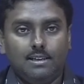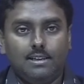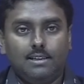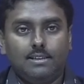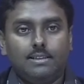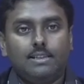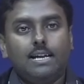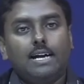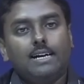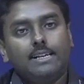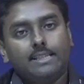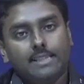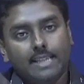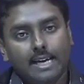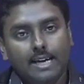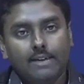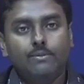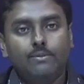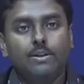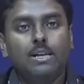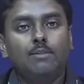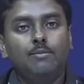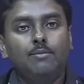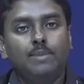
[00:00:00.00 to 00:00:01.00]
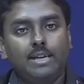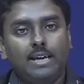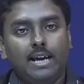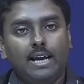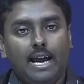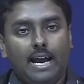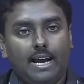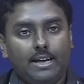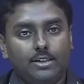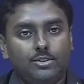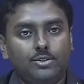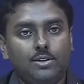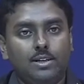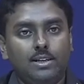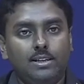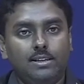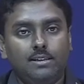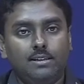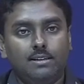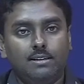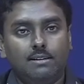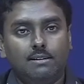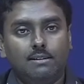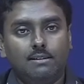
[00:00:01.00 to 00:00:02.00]
that they will be actually
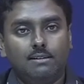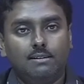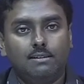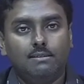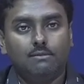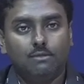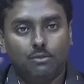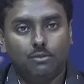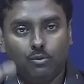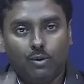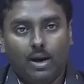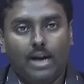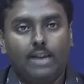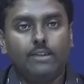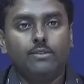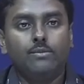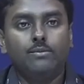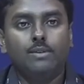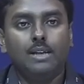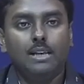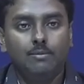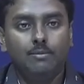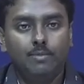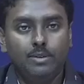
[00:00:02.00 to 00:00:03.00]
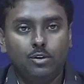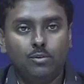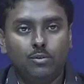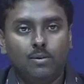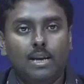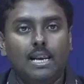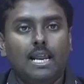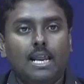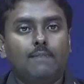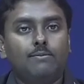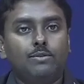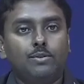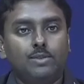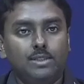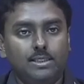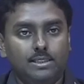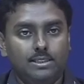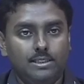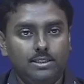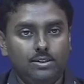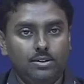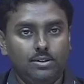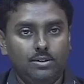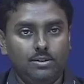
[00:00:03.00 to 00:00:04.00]
1 will be overlapped with
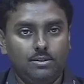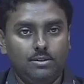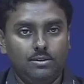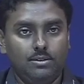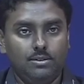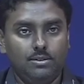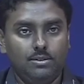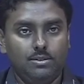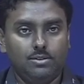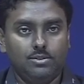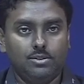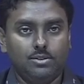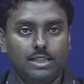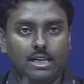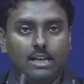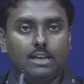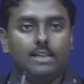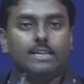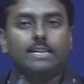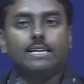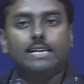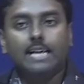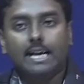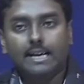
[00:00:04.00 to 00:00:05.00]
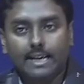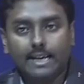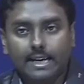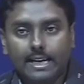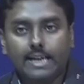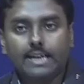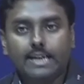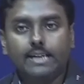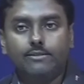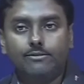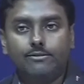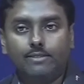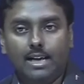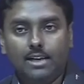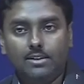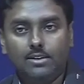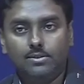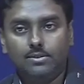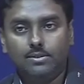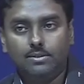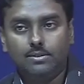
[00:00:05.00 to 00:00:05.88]
0. So, they will create a negative value,